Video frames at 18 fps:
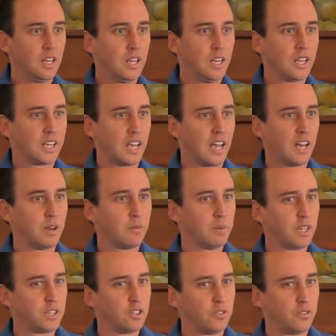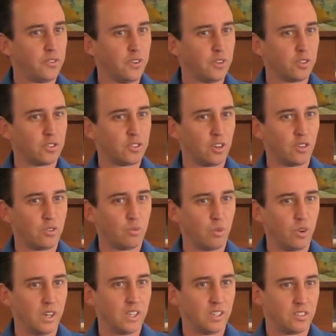it kind of makes you feel certain
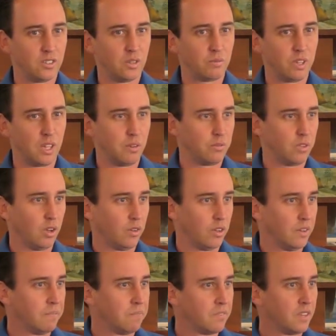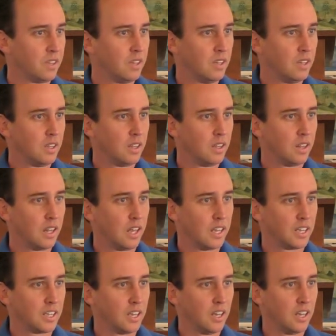ways sometimes, don't it?
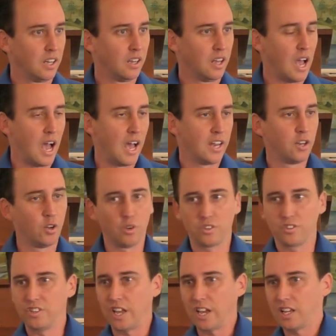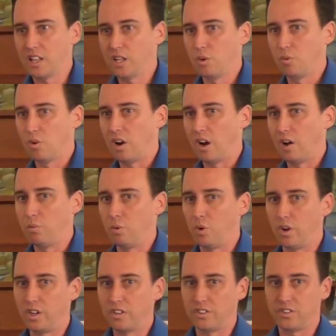Like, uh, I know exactly where I
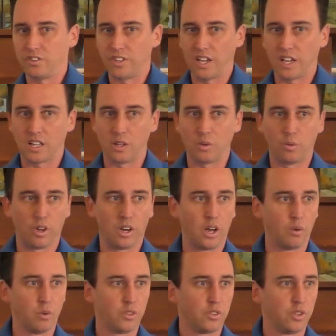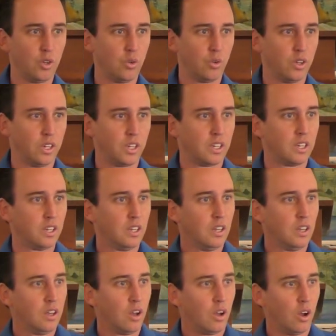was, exactly what I was doing
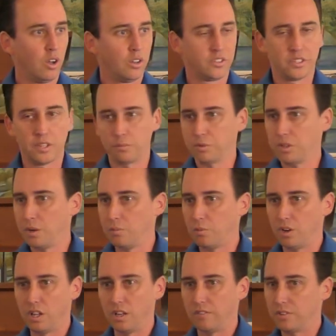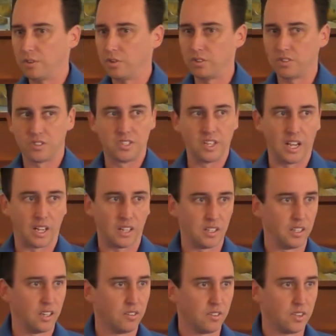on September 11th. Know
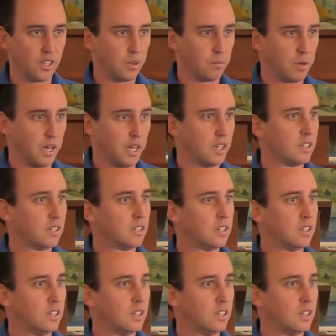exactly everything about it.